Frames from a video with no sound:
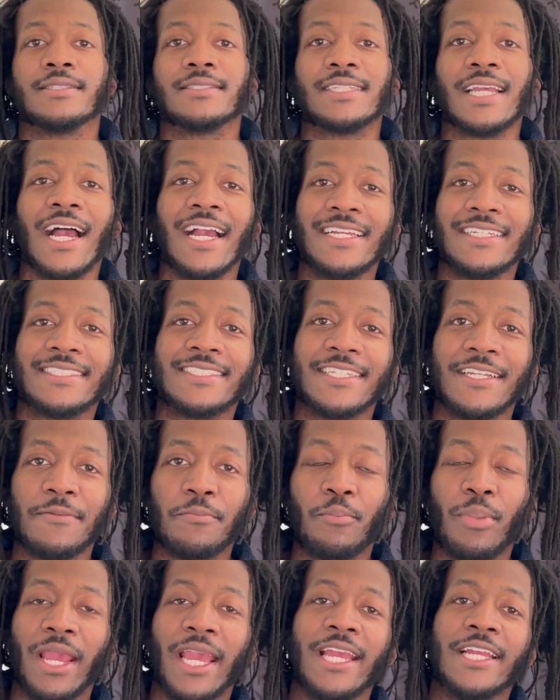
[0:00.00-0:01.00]

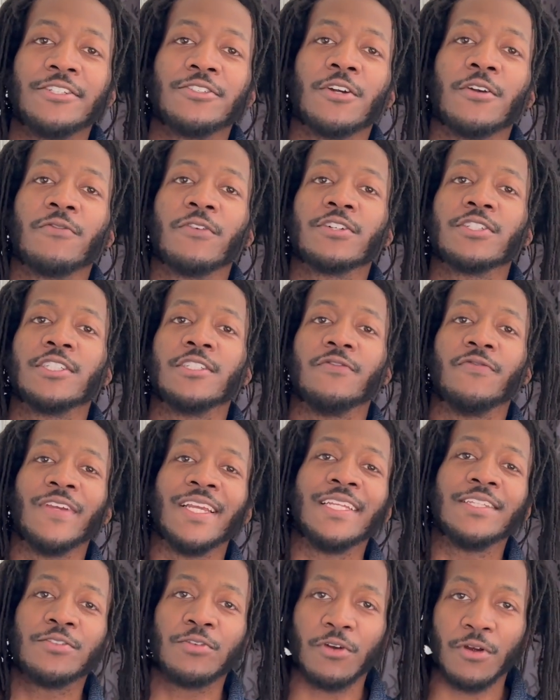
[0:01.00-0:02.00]
Tyson Pedro versus
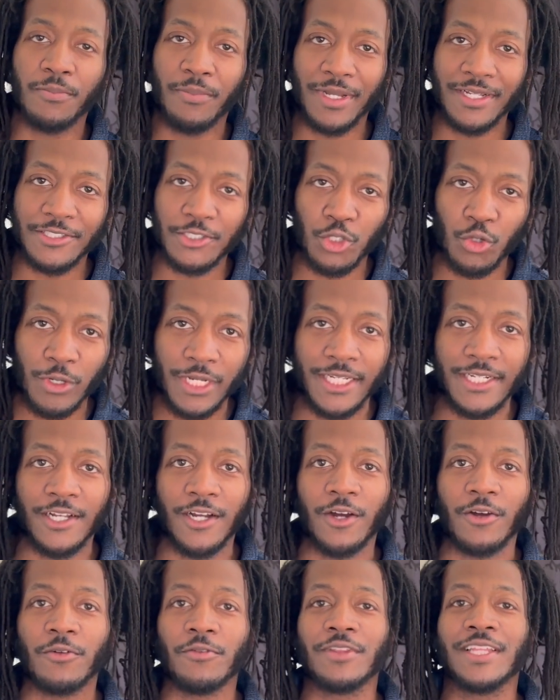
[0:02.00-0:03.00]
Vitor
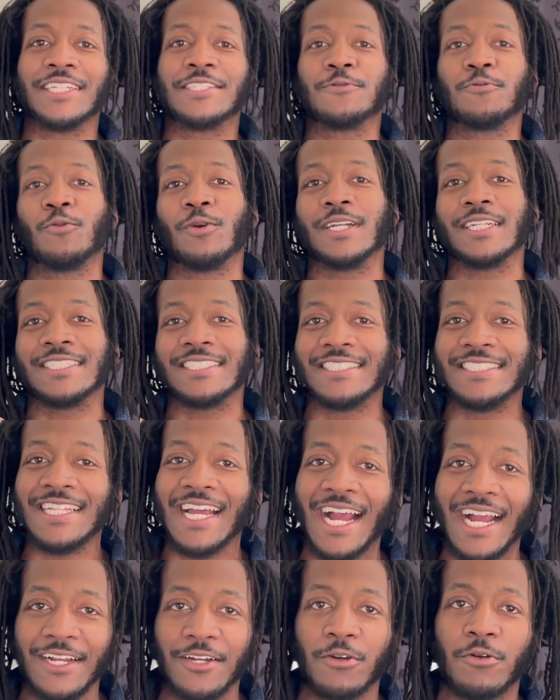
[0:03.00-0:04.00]
Petrino. This one is
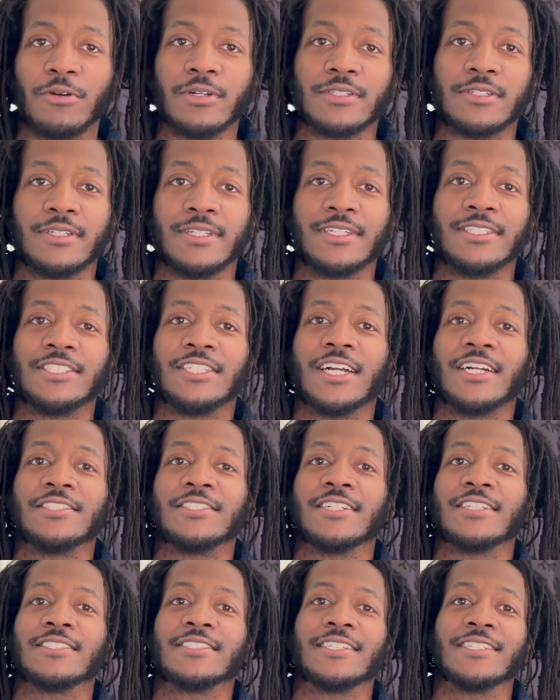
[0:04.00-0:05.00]
not going to the
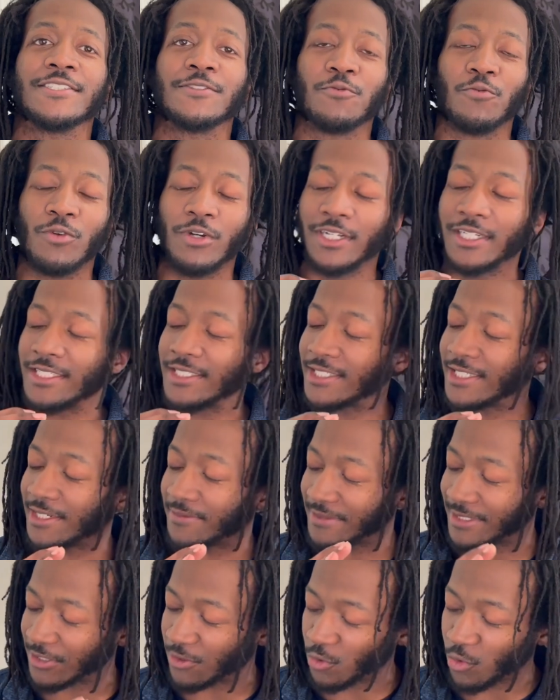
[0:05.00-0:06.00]
judges. This one is
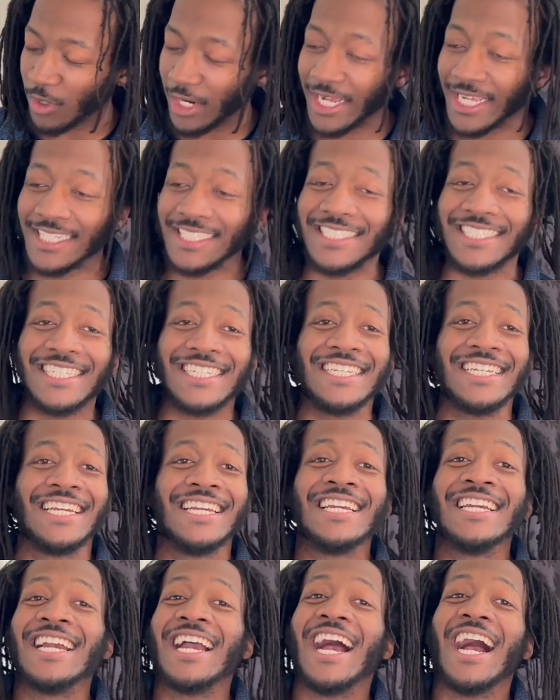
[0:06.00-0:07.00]
going to be crazy.
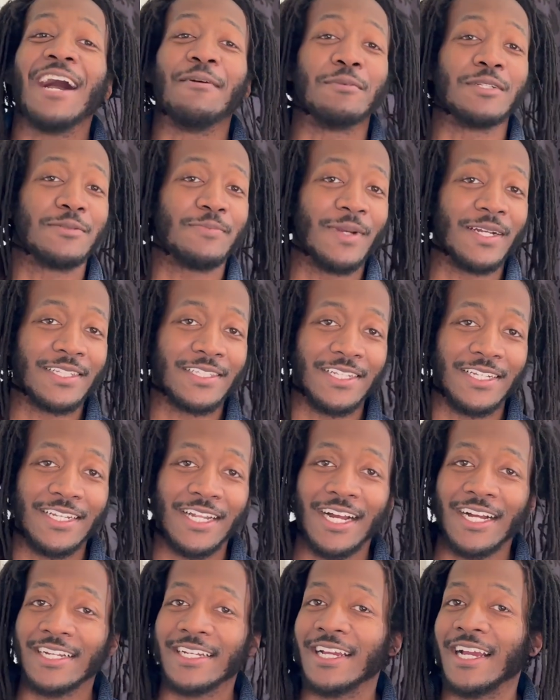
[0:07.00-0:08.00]
I'm expecting
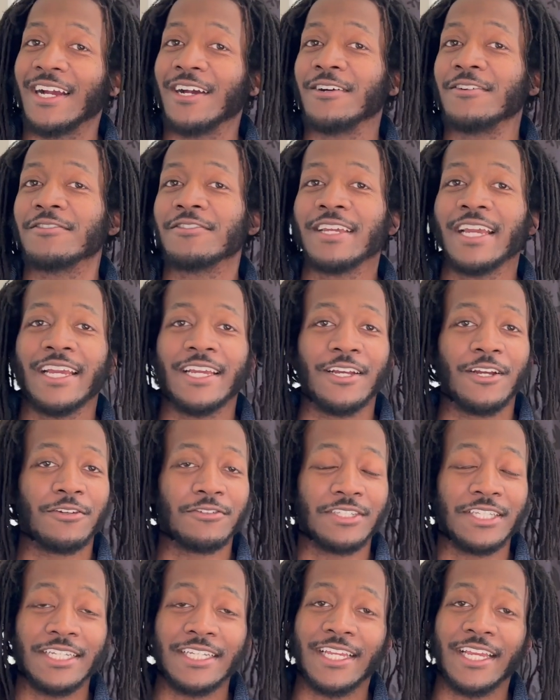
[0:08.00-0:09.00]
knockout,
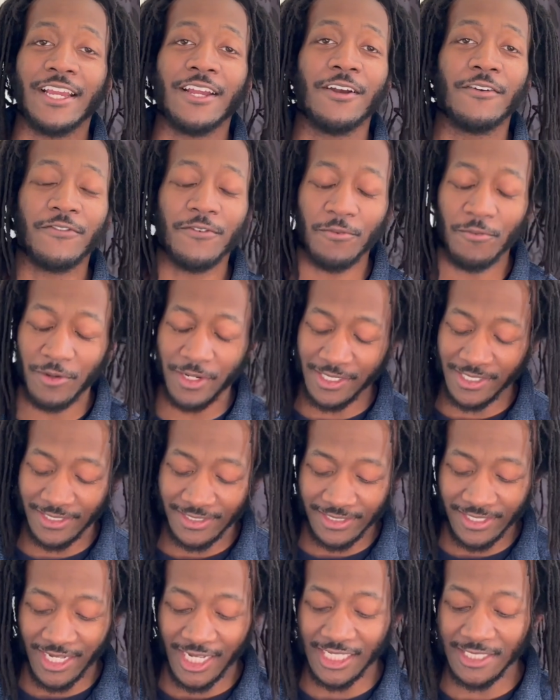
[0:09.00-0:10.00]
KO, TKO from one of
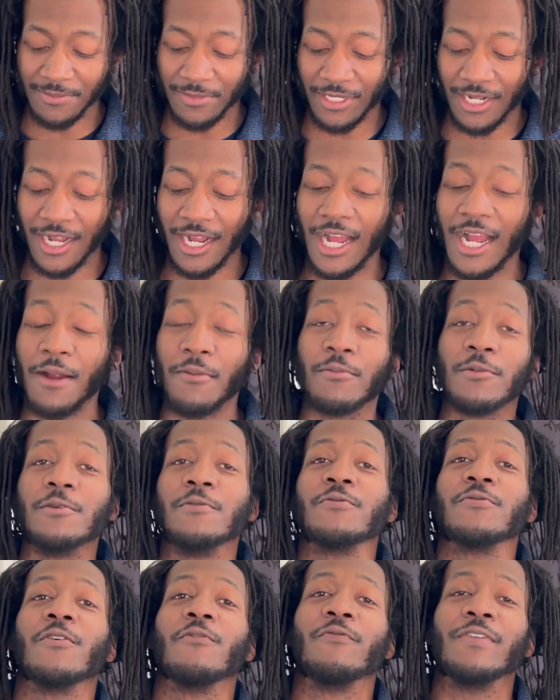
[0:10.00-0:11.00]
these guys. But I am
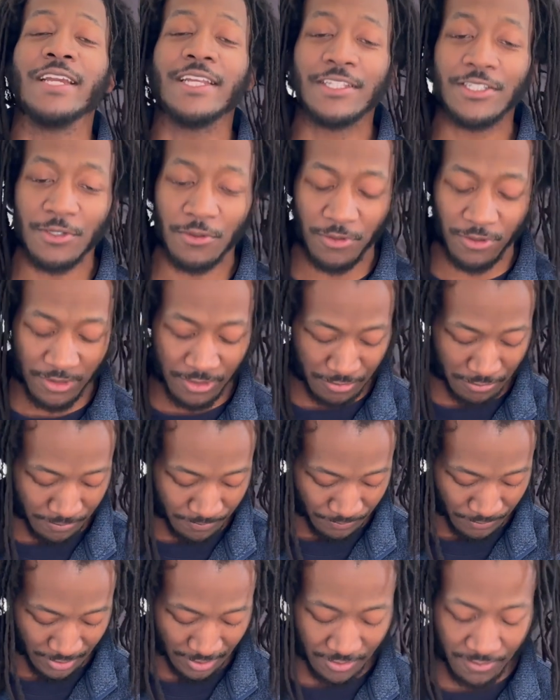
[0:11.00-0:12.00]
rooting for Vitor.
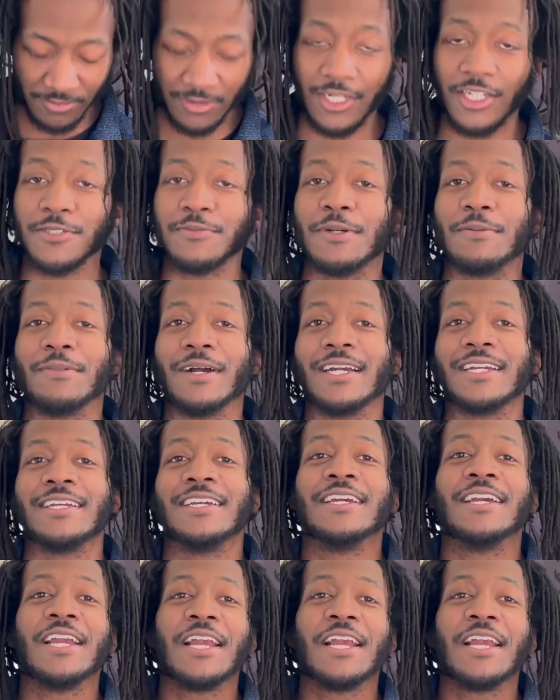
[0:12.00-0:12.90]
Touch my mic.